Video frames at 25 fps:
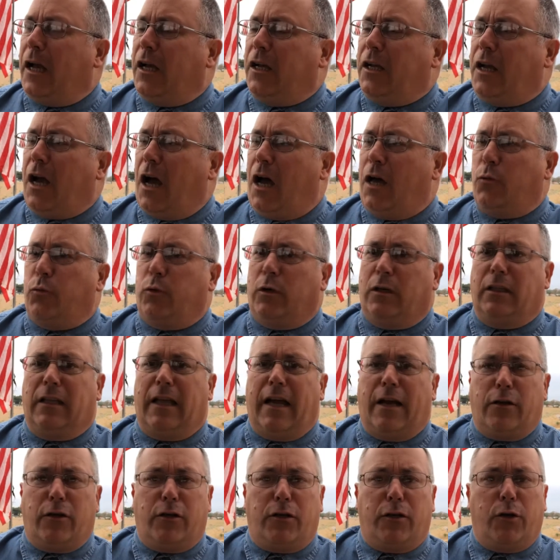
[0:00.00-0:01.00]
God will
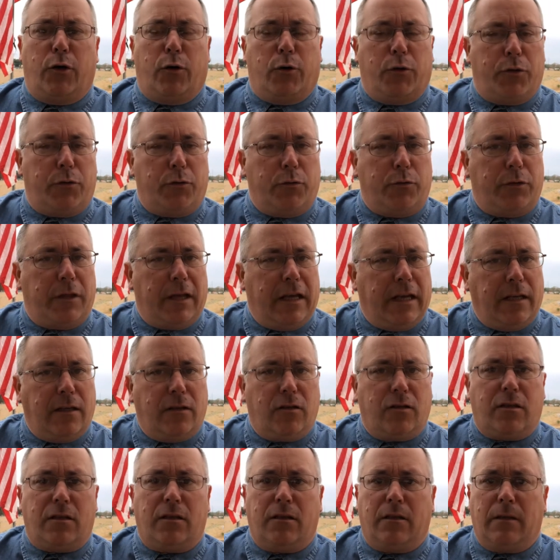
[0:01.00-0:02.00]
allow you to go through things